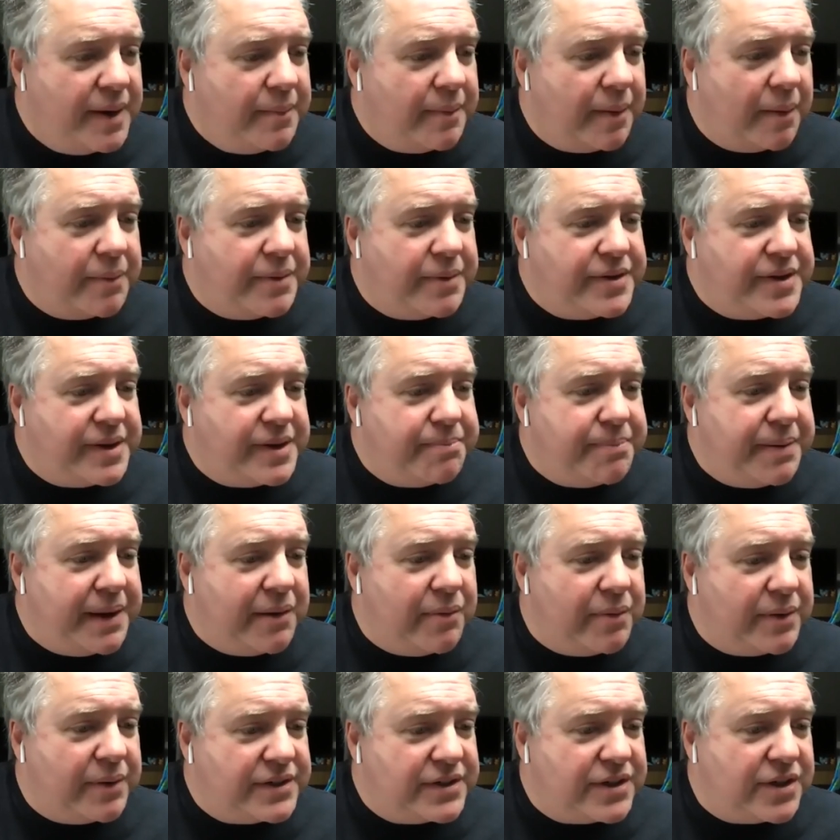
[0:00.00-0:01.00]
but we see big
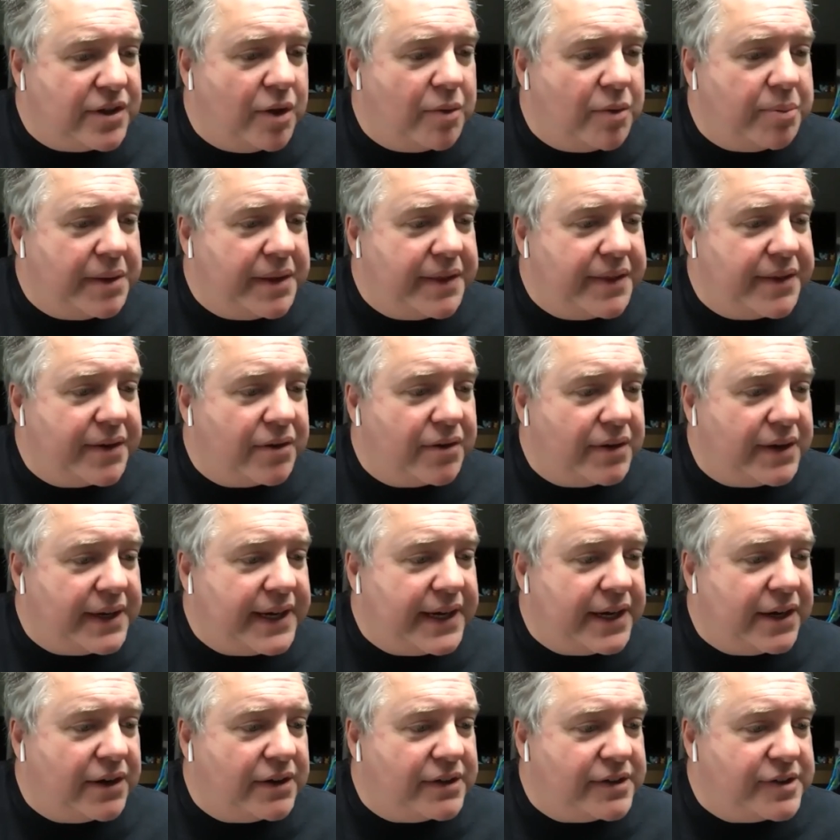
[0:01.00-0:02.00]
ones globally that are
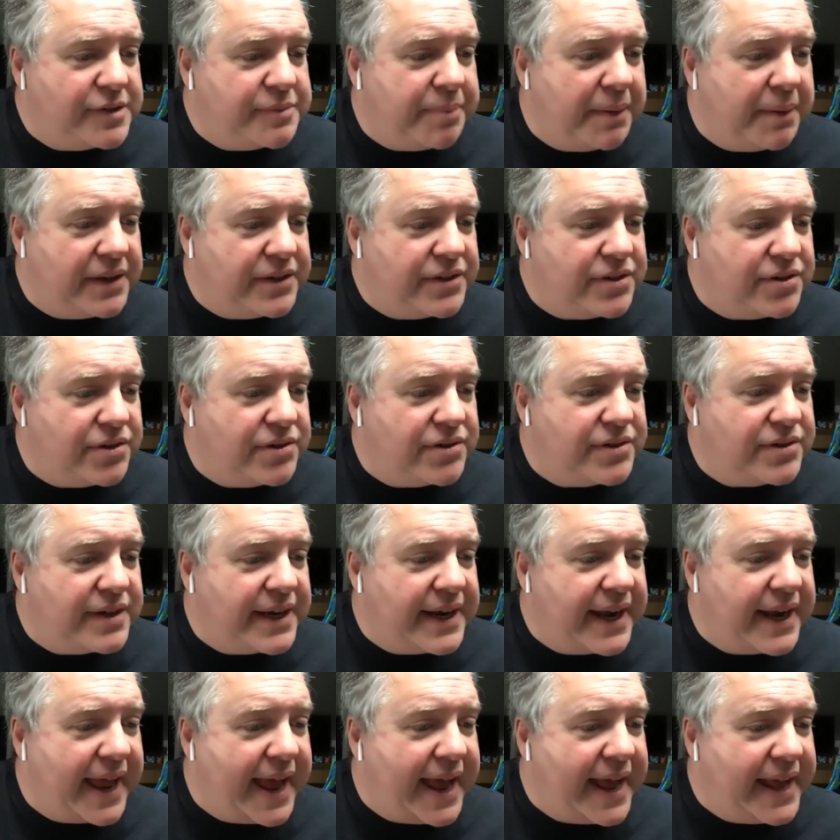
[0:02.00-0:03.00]
leaning on sponsors
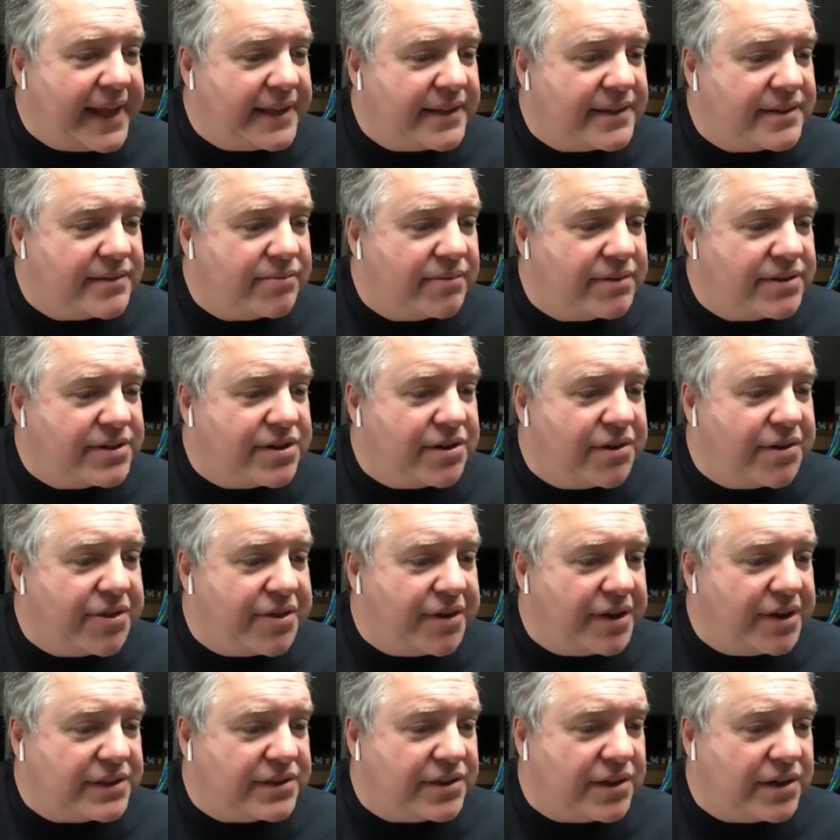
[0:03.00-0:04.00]
and ads. What's your
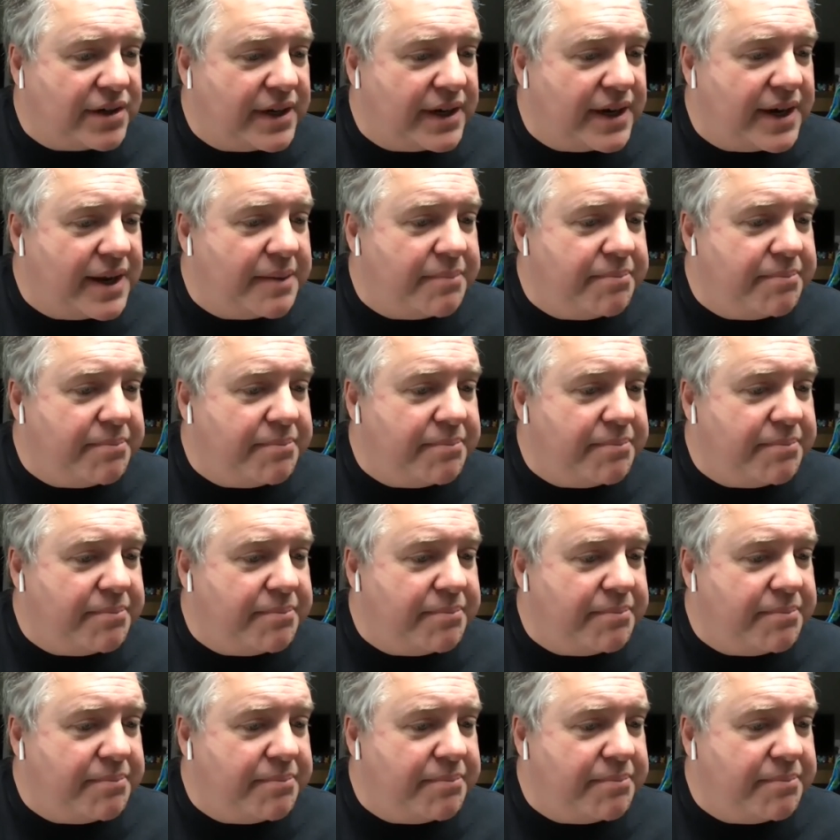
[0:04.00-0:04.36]
thoughts on it?